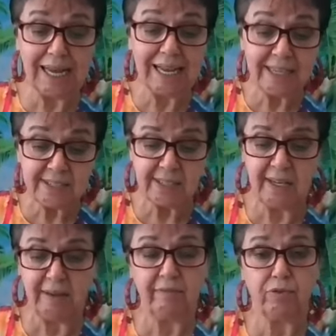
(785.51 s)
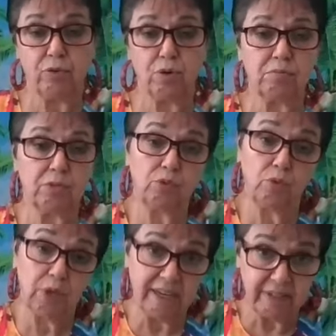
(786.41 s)
ask him for
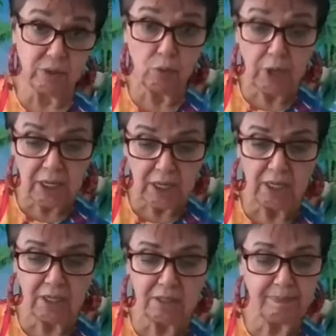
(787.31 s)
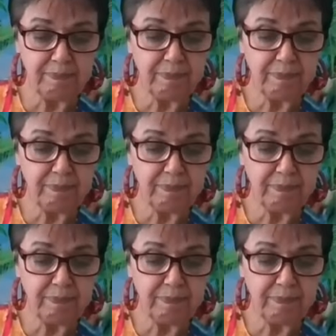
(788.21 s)
whatever we need,